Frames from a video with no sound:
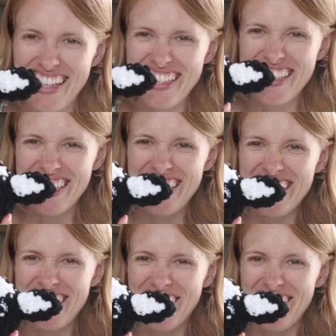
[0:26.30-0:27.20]
Isn't it
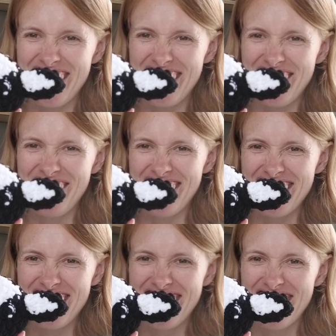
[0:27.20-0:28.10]
so cute?
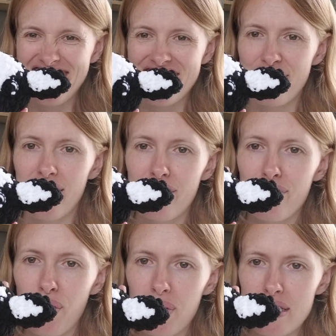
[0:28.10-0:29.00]
See if I can
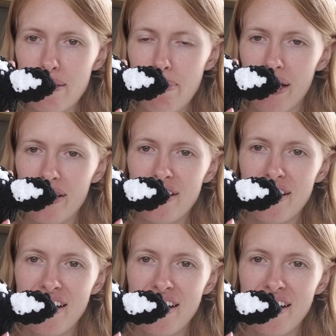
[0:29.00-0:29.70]
focus it better.